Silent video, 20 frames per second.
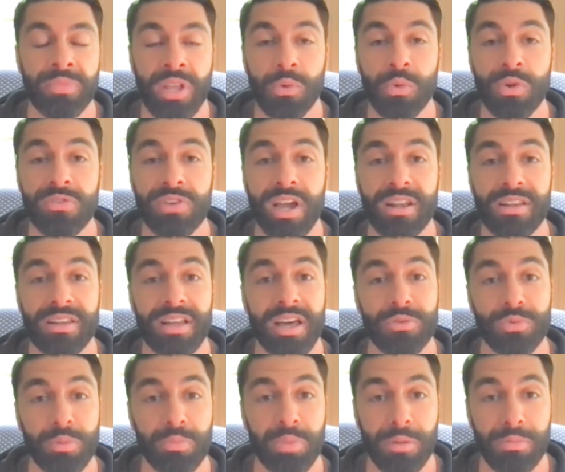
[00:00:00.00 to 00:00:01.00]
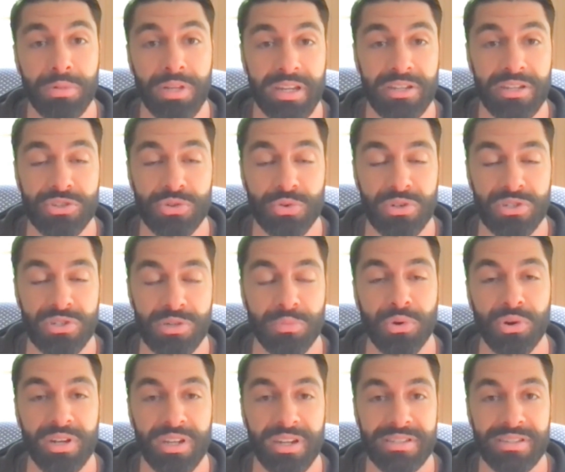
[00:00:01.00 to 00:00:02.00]
And we've got a lot of Republicans who are
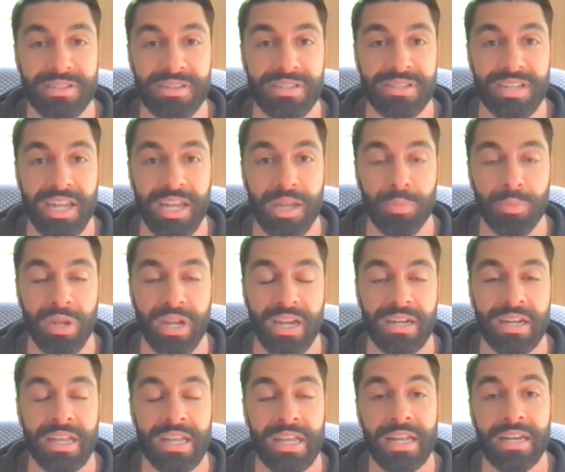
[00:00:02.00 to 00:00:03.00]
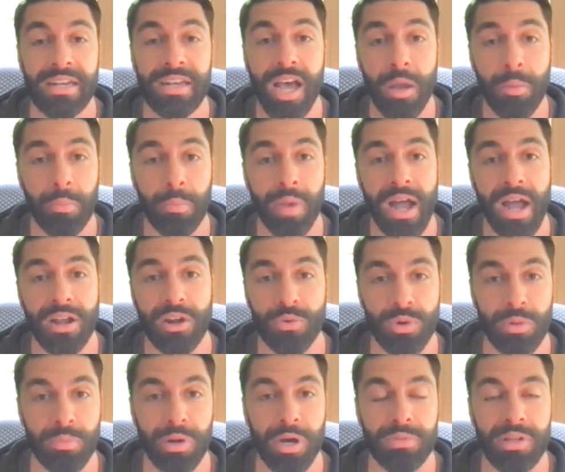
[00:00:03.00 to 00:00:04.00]
supporting us in this campaign, not MAGA
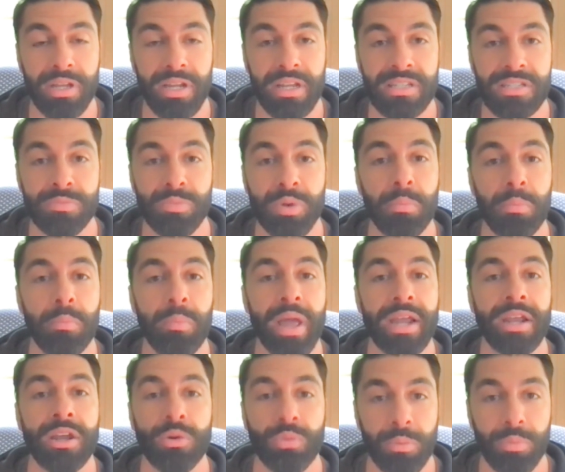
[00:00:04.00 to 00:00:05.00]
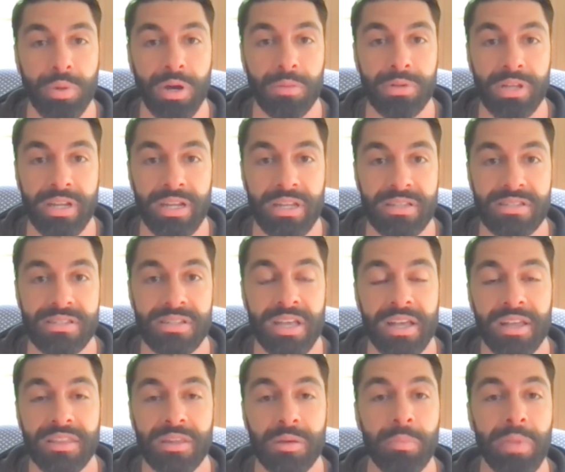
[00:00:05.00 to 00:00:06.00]
Republicans, but mega Republicans,
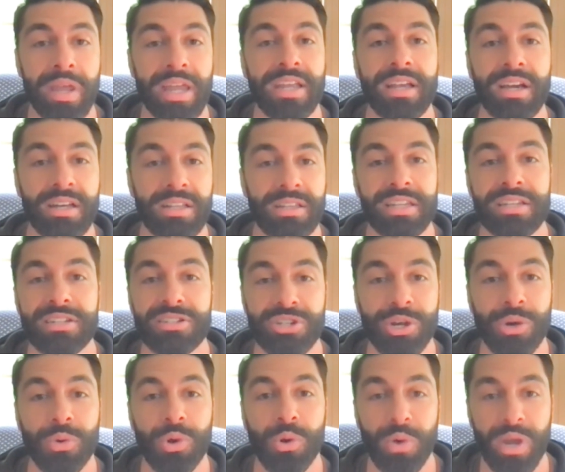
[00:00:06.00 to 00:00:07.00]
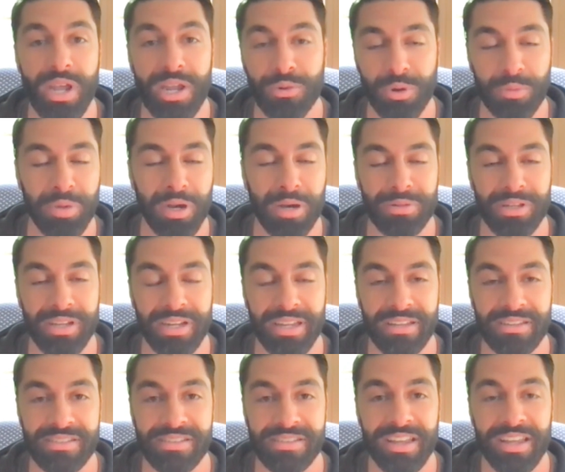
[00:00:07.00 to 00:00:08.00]
the make Elise go away
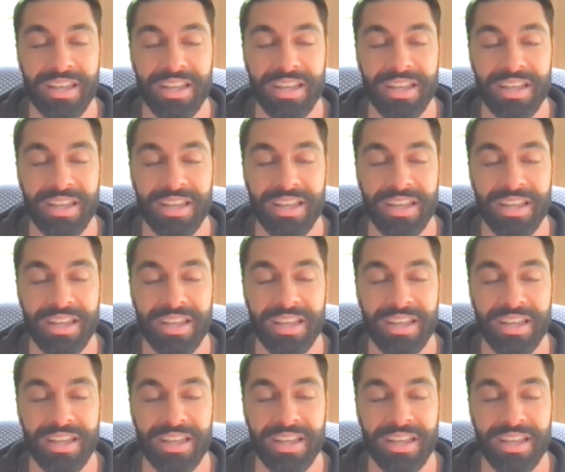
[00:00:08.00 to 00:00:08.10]
Republicans.